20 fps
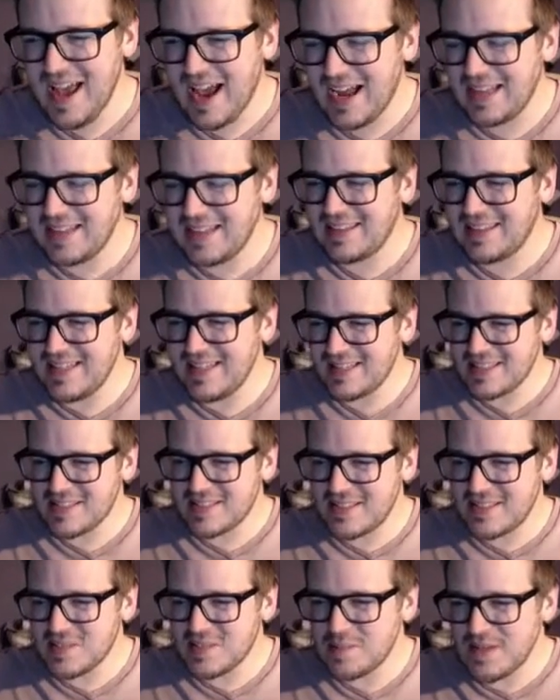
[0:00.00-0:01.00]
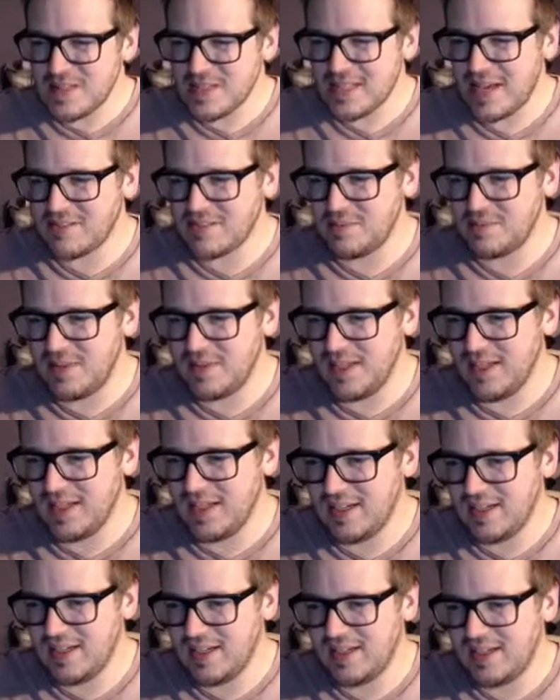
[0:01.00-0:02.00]
I think that this must have to
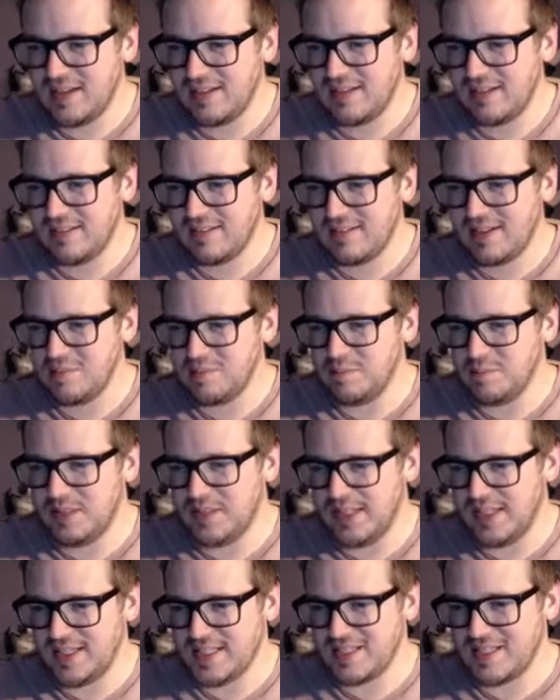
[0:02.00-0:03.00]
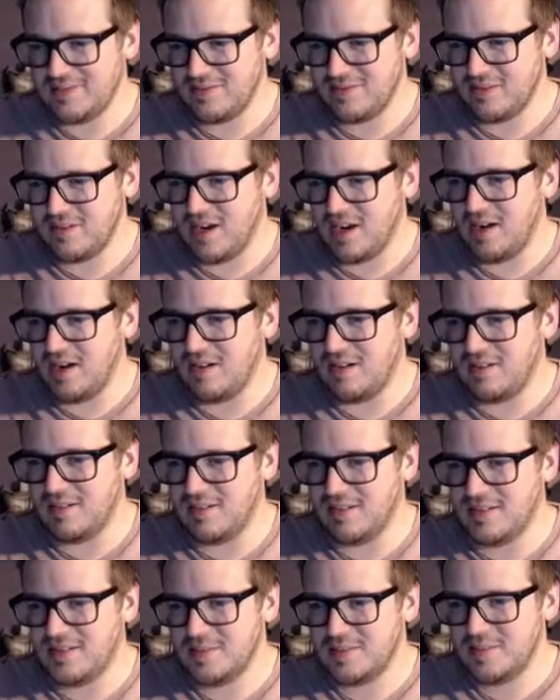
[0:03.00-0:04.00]
be in place of
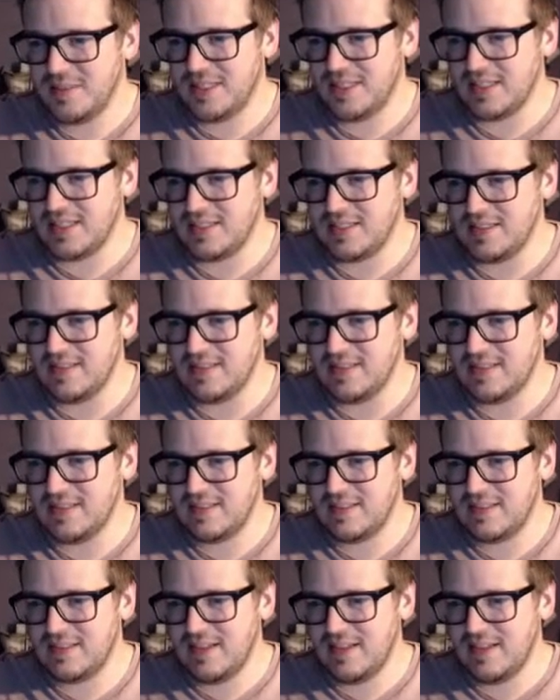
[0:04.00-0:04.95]
ground, because